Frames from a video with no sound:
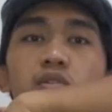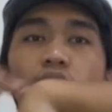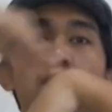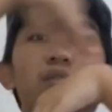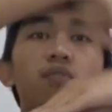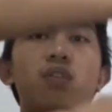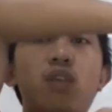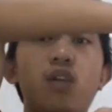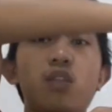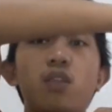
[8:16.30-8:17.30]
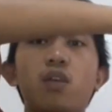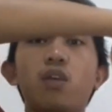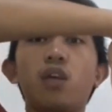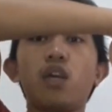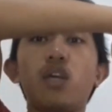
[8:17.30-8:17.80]
7, 8,
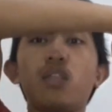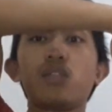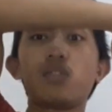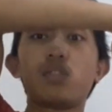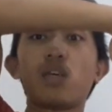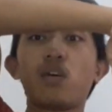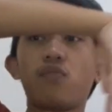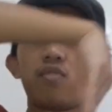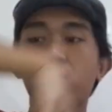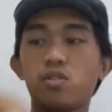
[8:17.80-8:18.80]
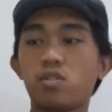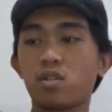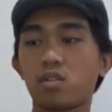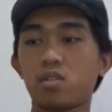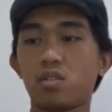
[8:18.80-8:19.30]
8, 7,
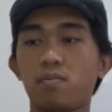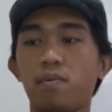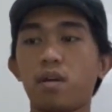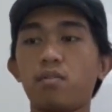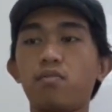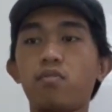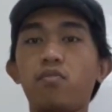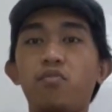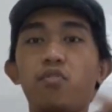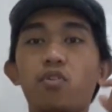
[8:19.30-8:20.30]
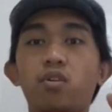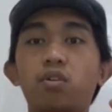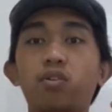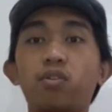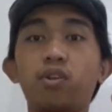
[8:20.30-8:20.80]
6, 5, 4,
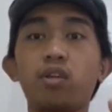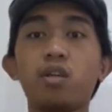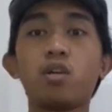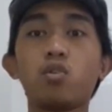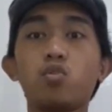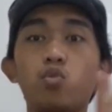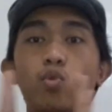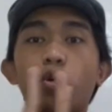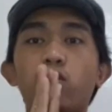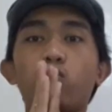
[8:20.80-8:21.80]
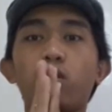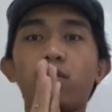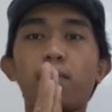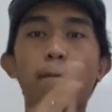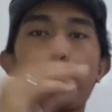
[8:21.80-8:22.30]
3, 2, and
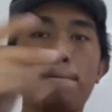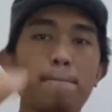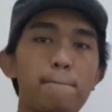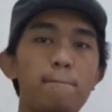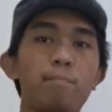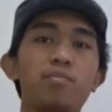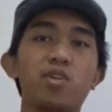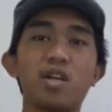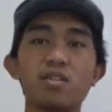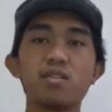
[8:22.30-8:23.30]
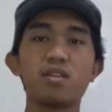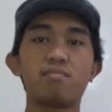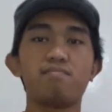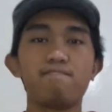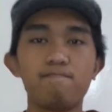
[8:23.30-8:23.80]
1. You got that?
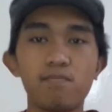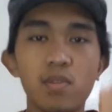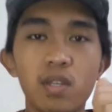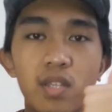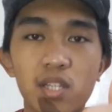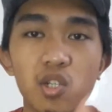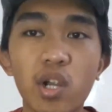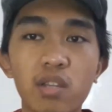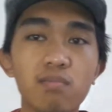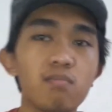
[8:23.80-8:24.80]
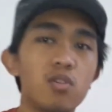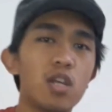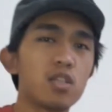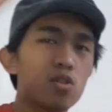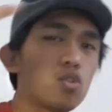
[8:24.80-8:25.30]
That's great.
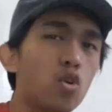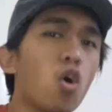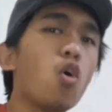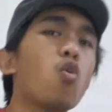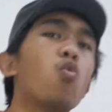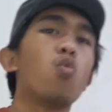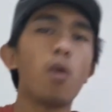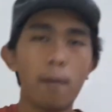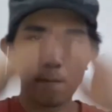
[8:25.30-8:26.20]
Let's go!